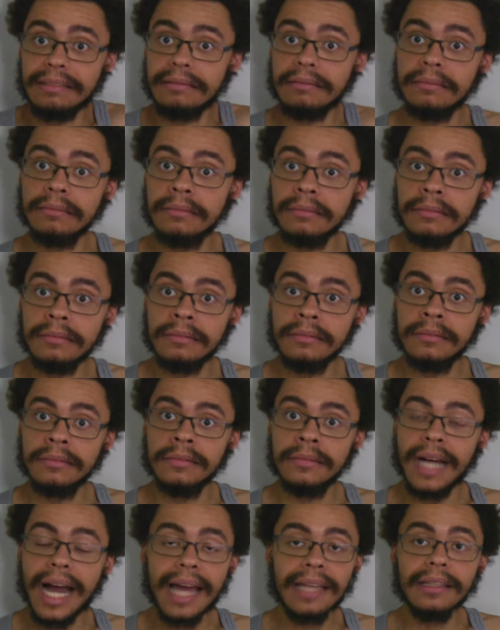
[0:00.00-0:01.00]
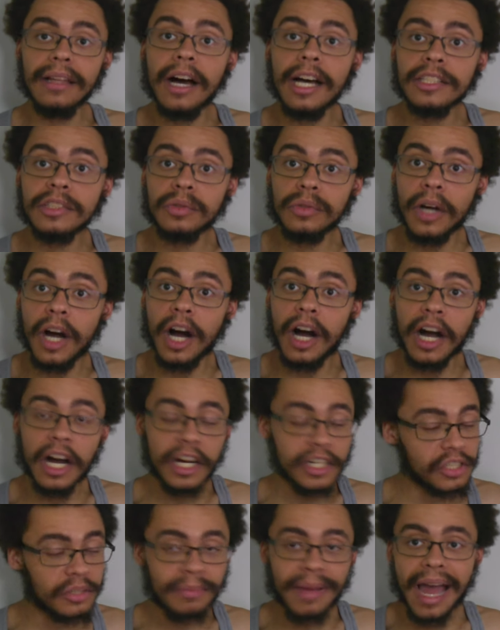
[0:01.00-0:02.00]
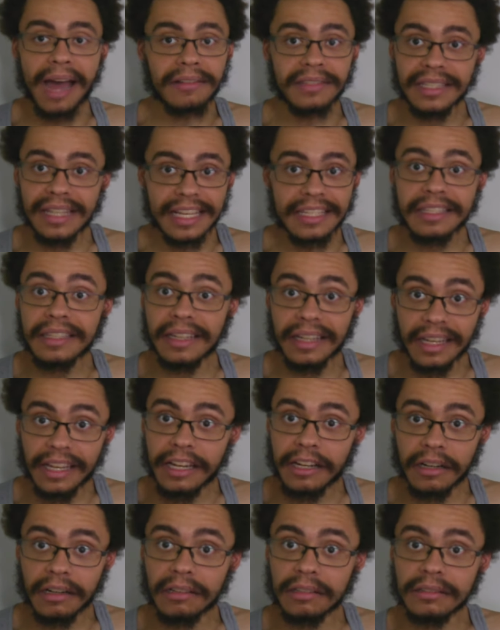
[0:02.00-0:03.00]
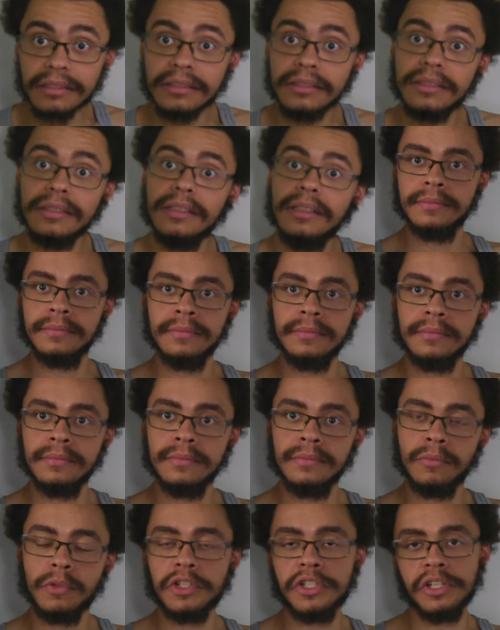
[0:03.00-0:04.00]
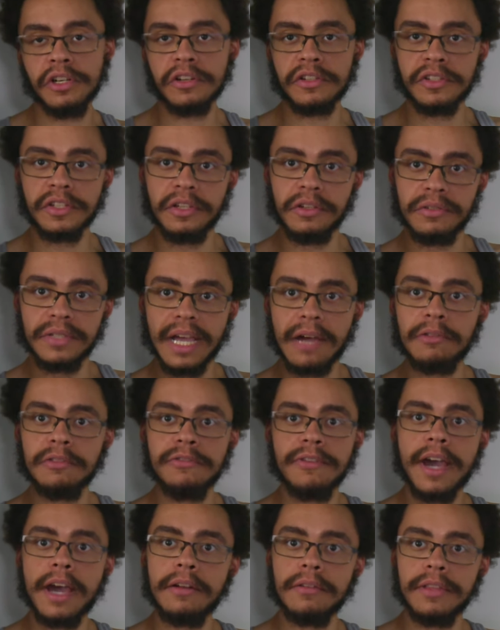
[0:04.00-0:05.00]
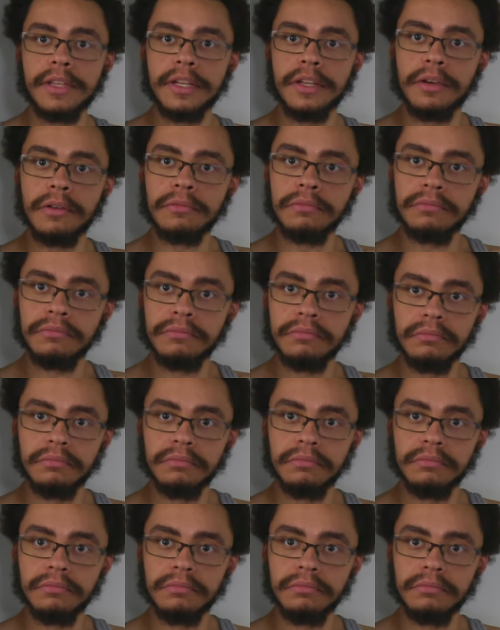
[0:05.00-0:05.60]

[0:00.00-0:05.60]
it. I lost 100 pounds in less than a year. What's your excuse? I was fatter than you.